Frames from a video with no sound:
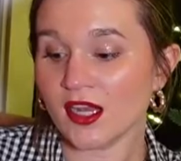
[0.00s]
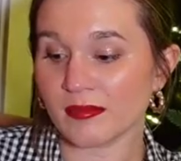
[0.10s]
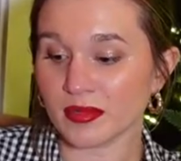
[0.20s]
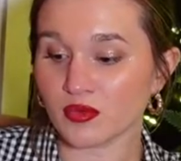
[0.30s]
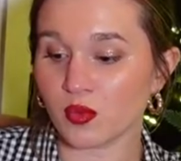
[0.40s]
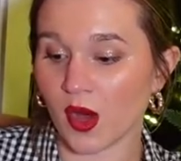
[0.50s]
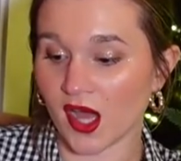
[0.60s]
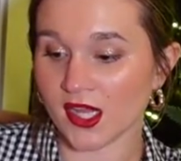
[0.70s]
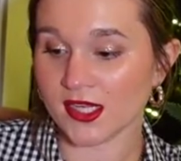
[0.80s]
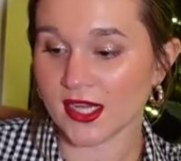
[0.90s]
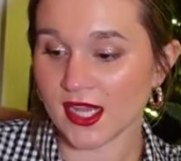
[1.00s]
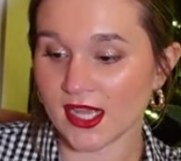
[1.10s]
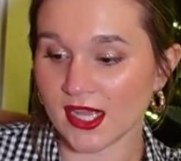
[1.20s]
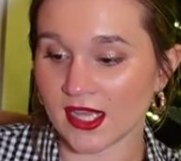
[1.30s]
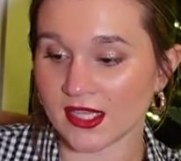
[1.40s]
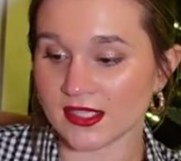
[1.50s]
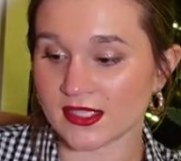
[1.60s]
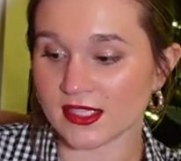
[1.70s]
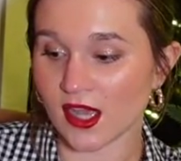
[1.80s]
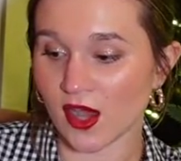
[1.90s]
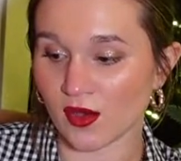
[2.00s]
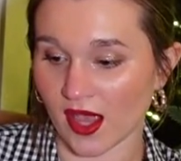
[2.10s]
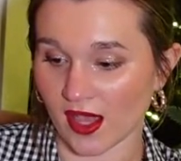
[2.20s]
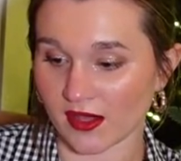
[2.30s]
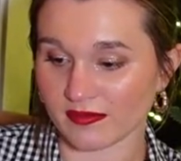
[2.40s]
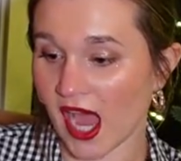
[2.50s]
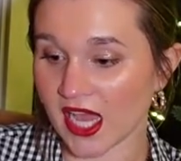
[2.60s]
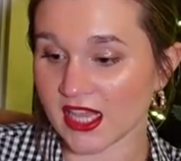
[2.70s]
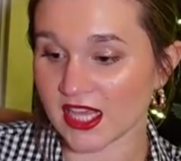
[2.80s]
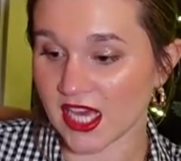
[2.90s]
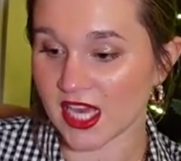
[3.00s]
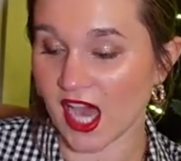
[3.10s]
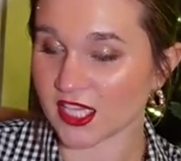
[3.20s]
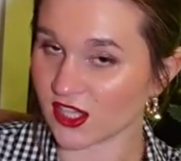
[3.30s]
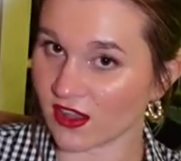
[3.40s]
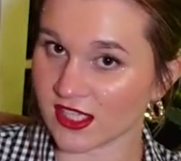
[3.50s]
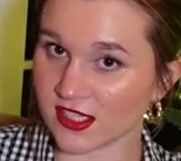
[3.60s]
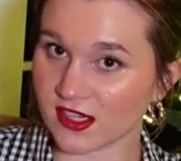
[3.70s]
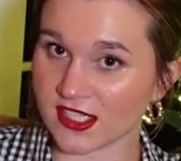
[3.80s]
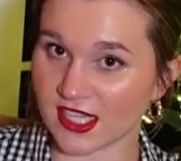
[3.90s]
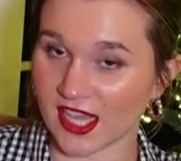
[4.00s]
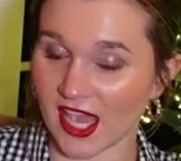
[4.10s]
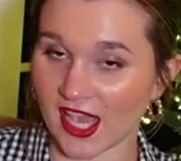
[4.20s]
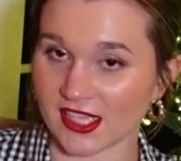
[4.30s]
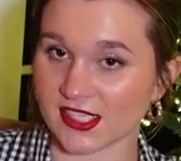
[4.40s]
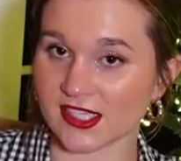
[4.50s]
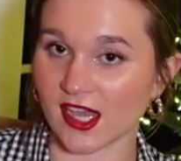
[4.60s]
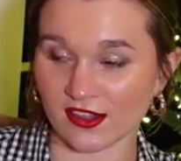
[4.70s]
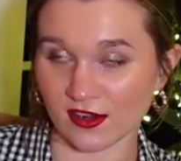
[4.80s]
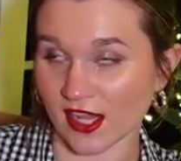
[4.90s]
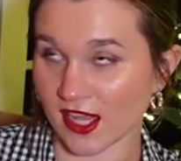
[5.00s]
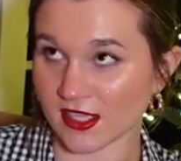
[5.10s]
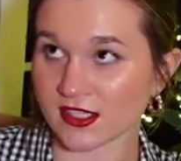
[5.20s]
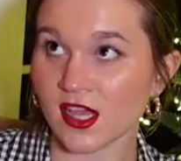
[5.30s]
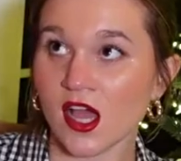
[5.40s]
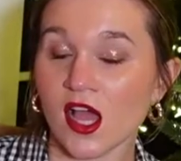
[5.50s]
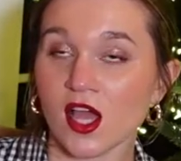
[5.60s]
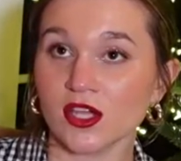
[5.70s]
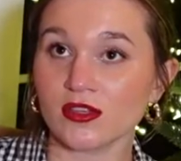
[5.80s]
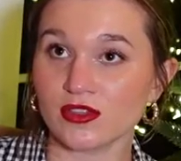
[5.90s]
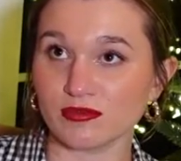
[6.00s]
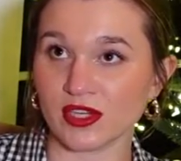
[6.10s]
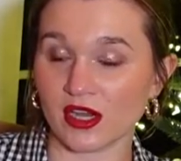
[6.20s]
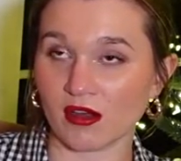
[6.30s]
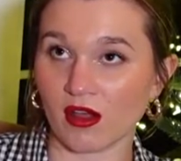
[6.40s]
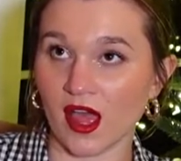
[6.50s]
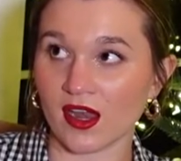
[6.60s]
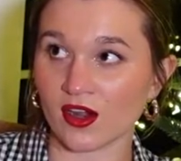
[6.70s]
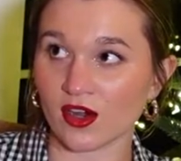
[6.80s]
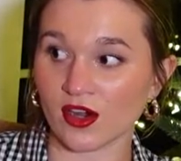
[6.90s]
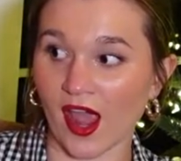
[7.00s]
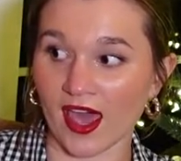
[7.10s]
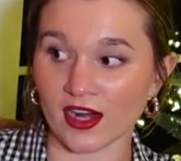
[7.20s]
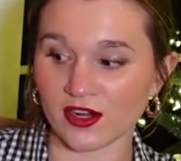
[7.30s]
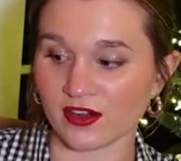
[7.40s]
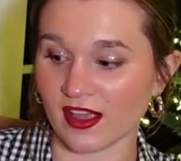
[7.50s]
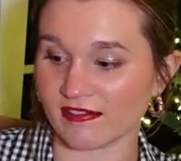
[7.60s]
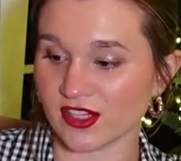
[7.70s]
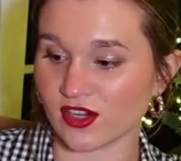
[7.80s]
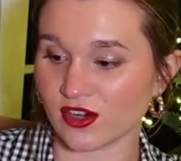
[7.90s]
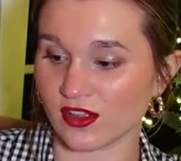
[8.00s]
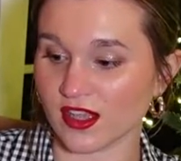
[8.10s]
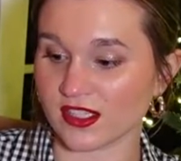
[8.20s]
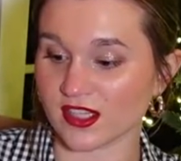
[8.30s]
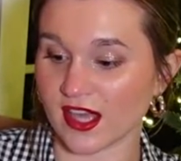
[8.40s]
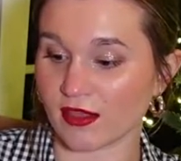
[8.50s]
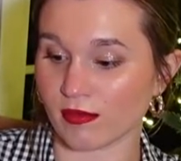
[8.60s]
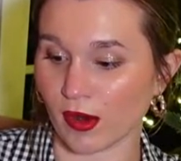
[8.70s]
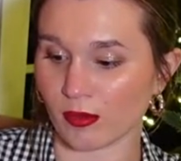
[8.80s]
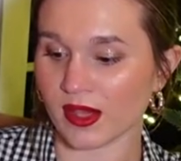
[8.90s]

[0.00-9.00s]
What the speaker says: Number one is, okay, I think I saw this on TK's Taylor King's YouTube channel, and her editor gifted her this like throw